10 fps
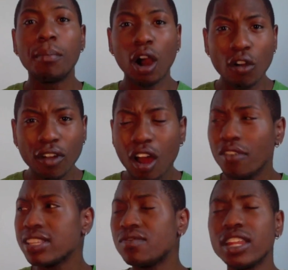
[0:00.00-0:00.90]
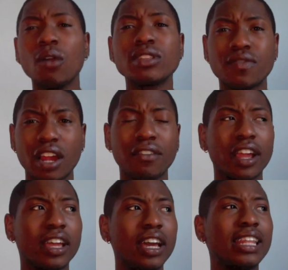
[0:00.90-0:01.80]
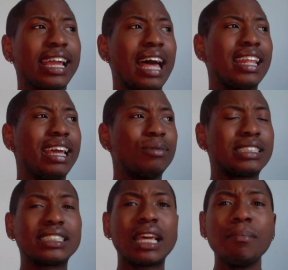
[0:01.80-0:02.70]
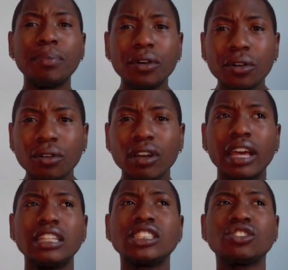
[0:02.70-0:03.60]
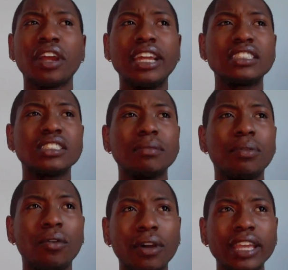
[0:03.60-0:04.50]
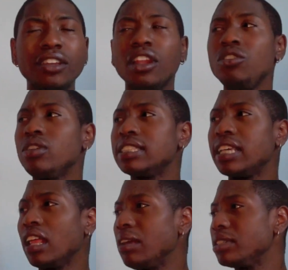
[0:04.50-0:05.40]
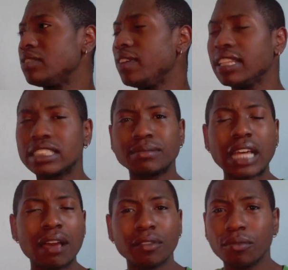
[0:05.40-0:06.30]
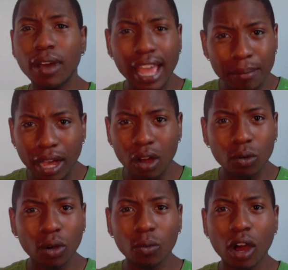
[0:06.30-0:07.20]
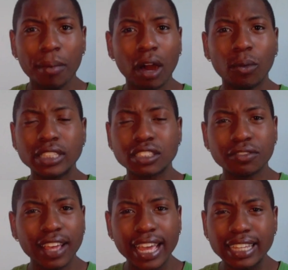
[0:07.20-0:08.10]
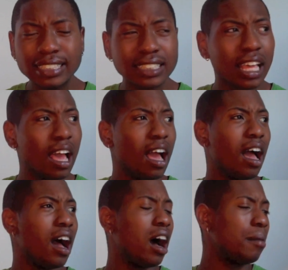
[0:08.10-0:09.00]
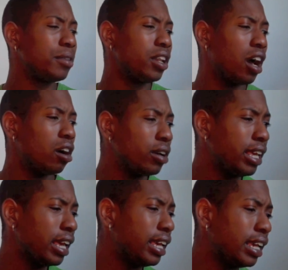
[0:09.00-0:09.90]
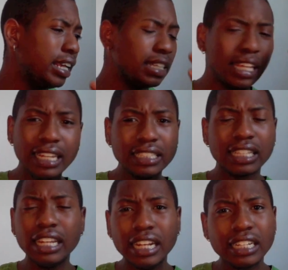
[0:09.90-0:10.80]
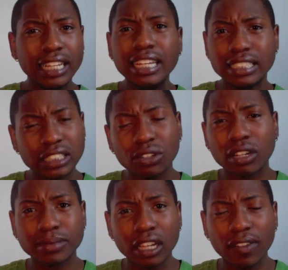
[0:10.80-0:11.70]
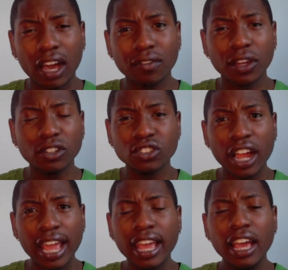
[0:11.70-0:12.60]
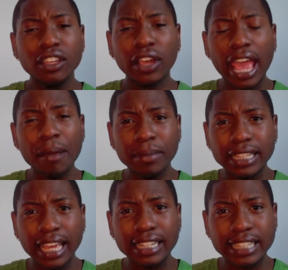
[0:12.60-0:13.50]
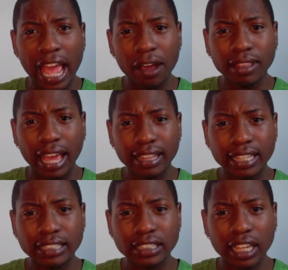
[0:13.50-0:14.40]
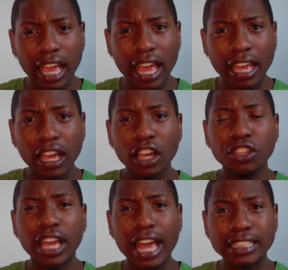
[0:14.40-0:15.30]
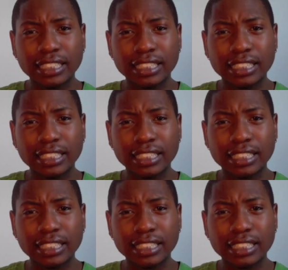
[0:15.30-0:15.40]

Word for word: But overall, this video was very, very good. Like, I, it was simple, straight into the point. You know, you could tell he was feeling some type of way about about what's her face. Um, you know, he, he, he, needs he need, he needs to sort himself out though. Trey. you can't be getting down like this, okay? You got